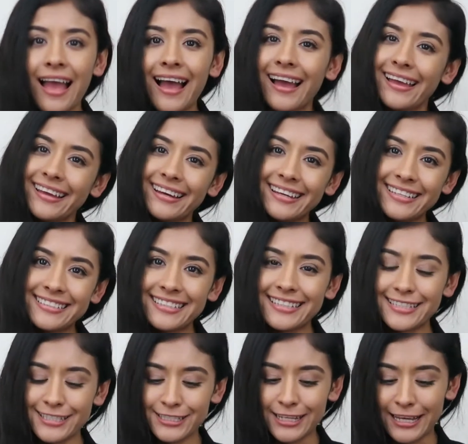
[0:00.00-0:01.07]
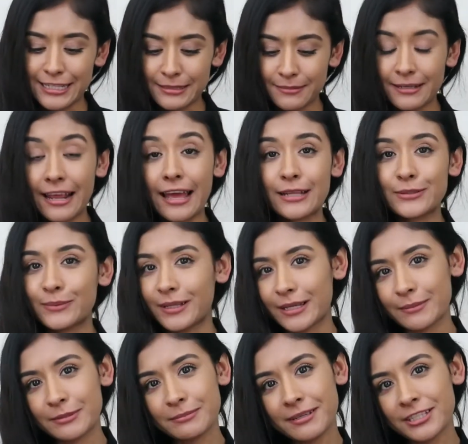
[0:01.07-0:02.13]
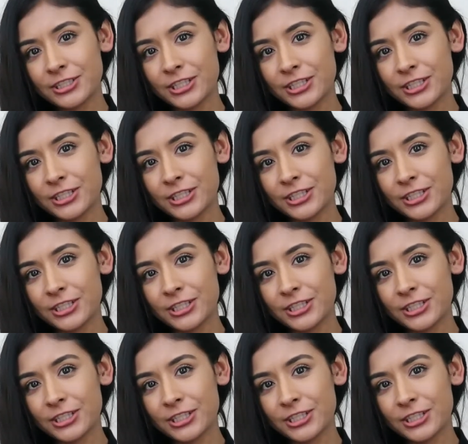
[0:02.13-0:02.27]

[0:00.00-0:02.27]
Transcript: Hi guys, it's Jasmine and welcome to my